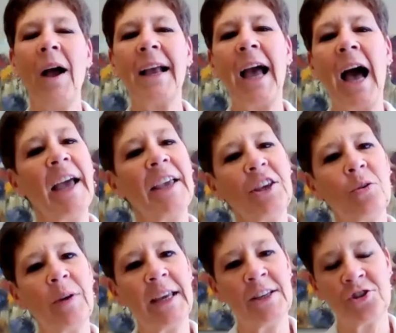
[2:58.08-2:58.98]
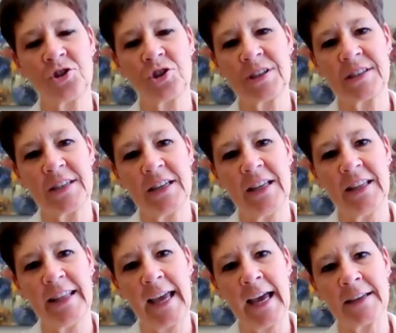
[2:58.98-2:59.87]
Got you interested in
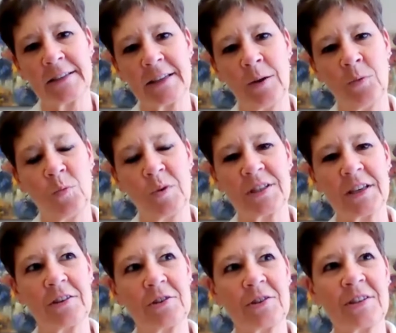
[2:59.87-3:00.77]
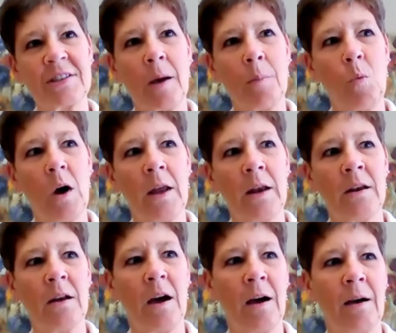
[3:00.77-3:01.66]
that? And was there
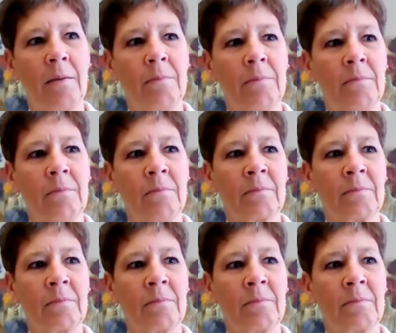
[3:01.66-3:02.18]
someone, that